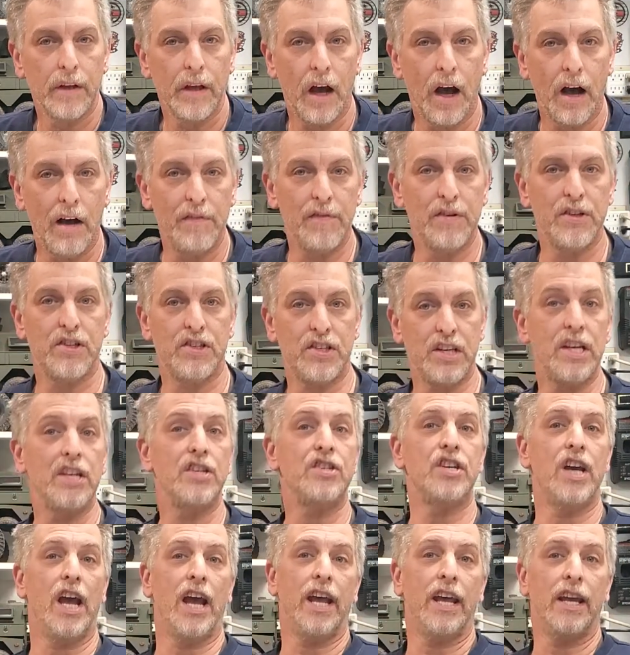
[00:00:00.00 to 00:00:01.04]
of a
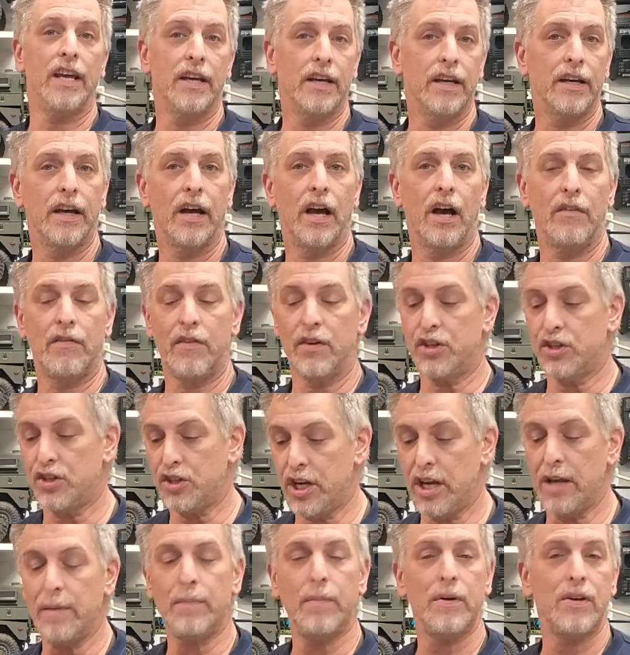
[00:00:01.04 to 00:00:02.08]
CJ, of a
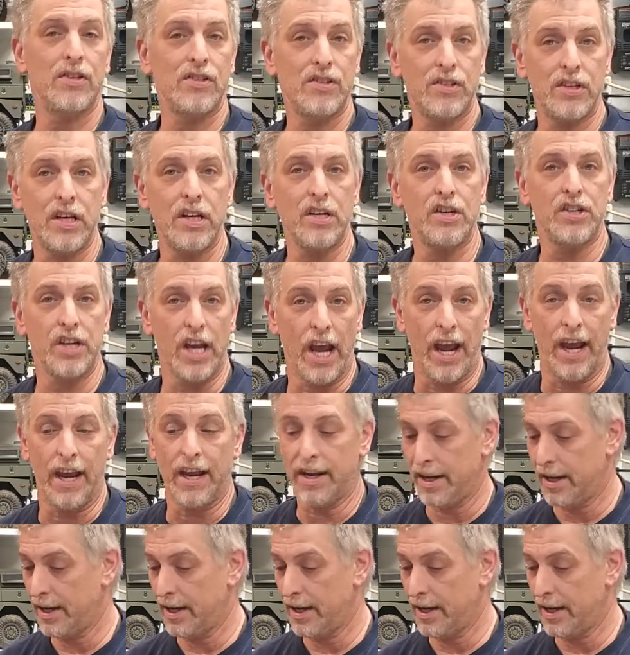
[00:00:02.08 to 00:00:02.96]
Jeep CJ.